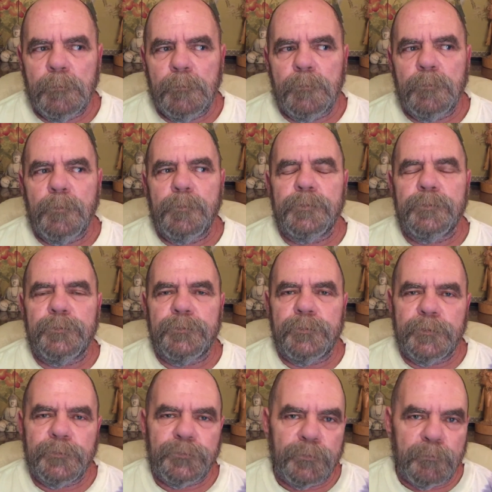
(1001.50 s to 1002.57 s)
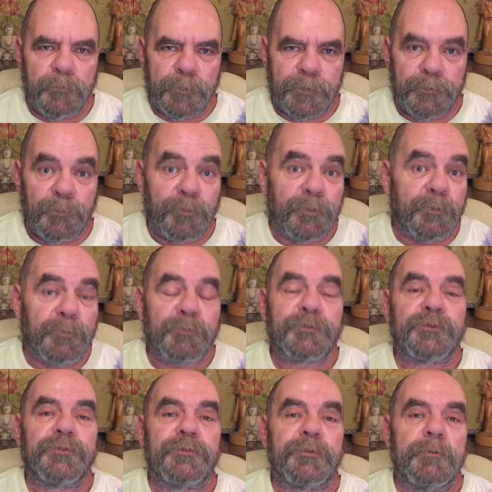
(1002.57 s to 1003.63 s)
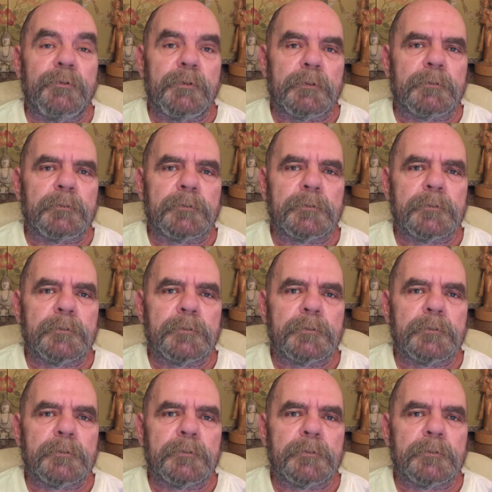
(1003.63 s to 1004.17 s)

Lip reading: was that somebody that was strong,